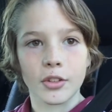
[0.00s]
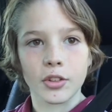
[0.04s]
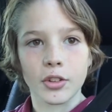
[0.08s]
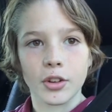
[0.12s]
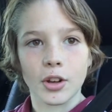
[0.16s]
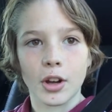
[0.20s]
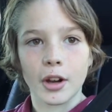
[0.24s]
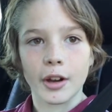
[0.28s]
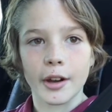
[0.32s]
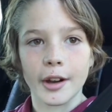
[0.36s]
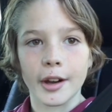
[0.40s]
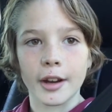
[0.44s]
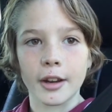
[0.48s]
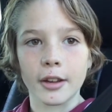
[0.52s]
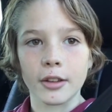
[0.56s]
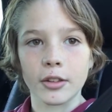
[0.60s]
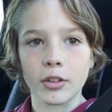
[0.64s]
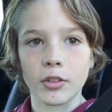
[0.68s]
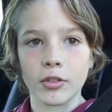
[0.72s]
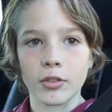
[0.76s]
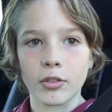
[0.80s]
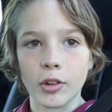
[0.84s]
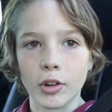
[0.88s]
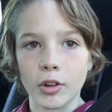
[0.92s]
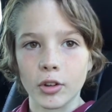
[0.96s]
start getting
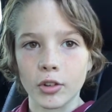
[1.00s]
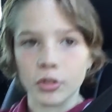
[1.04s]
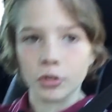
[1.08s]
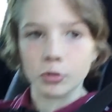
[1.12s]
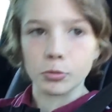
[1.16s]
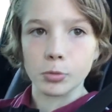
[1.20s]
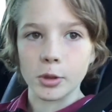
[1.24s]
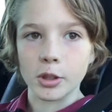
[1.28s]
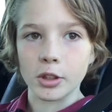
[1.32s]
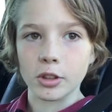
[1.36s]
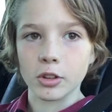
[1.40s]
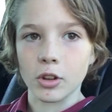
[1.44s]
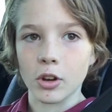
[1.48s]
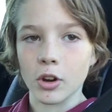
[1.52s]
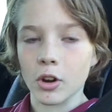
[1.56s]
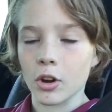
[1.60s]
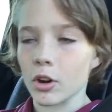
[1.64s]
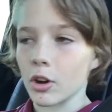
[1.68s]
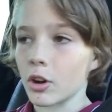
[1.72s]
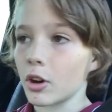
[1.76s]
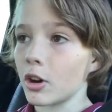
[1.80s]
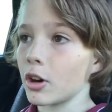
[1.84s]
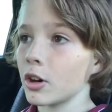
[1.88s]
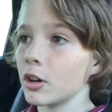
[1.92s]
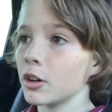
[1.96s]
the vlogs a bit
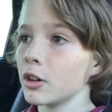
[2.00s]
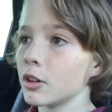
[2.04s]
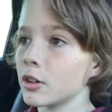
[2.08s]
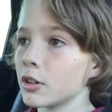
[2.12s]
longer.